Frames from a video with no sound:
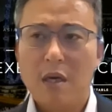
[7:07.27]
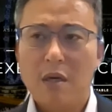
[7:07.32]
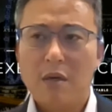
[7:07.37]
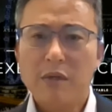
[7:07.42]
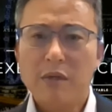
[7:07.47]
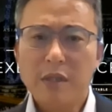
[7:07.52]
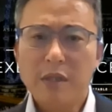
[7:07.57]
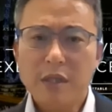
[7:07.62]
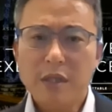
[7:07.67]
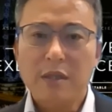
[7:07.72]

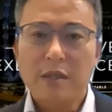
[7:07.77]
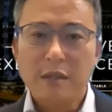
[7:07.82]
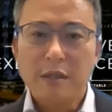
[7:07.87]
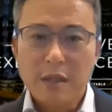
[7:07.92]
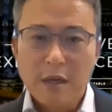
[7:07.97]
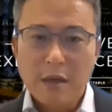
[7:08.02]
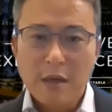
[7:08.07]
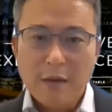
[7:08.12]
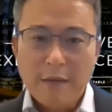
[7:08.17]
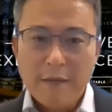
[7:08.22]
which is
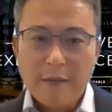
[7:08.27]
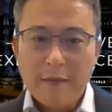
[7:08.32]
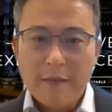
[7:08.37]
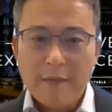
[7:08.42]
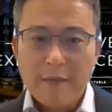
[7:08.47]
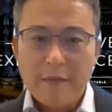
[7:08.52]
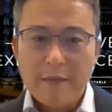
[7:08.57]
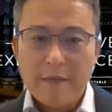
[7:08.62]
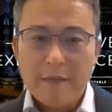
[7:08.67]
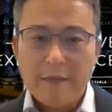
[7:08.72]

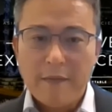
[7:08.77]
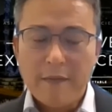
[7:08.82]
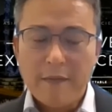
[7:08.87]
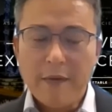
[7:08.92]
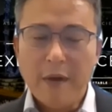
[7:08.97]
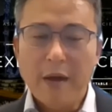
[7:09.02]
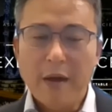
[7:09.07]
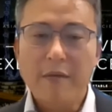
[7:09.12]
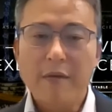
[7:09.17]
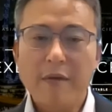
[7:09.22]

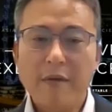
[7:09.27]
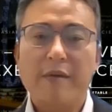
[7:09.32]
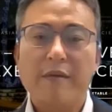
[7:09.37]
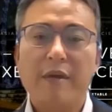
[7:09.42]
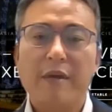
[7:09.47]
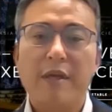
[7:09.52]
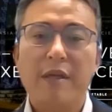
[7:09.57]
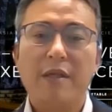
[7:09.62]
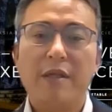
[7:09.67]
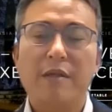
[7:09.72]
very,
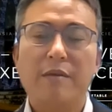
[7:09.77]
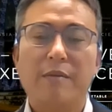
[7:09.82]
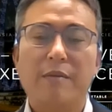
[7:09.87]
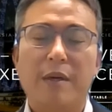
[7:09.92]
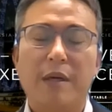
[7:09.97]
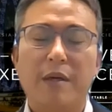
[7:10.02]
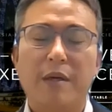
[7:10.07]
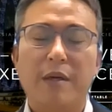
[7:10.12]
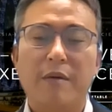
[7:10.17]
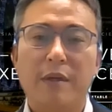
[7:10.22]
very
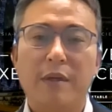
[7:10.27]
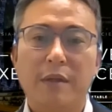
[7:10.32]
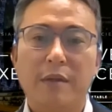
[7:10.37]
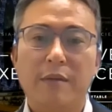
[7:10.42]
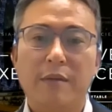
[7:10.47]
inspiring.